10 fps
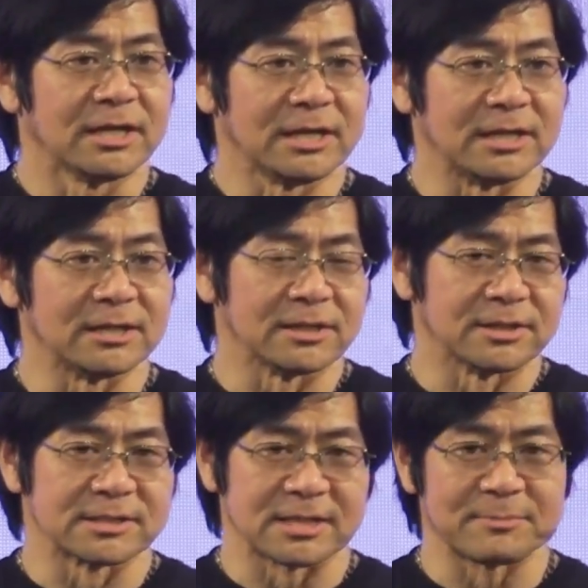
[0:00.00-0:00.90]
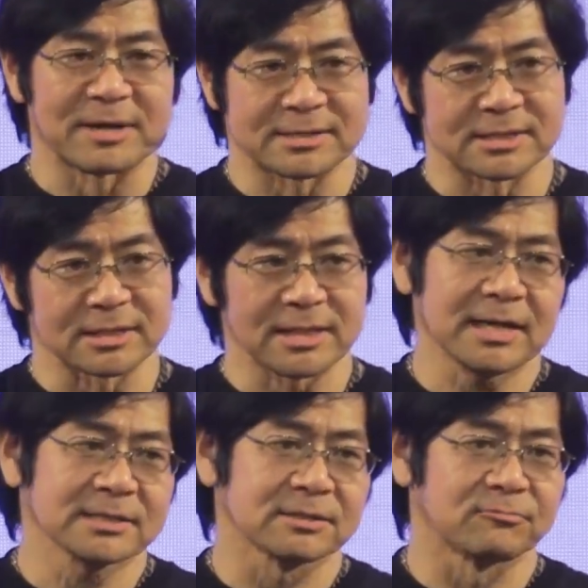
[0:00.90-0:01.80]
in the same asset
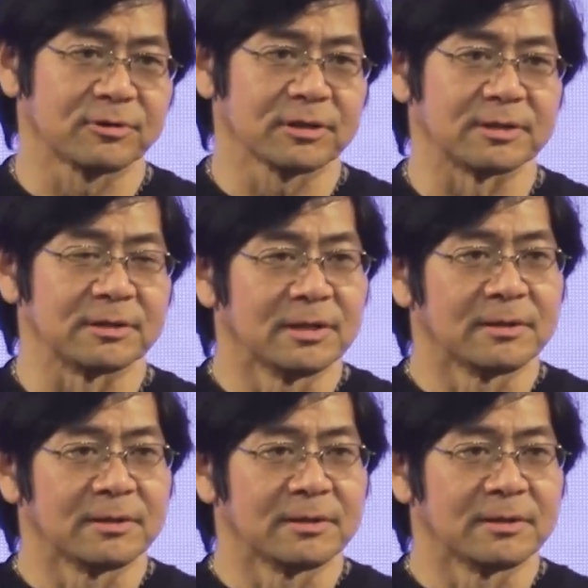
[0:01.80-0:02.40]
class, and really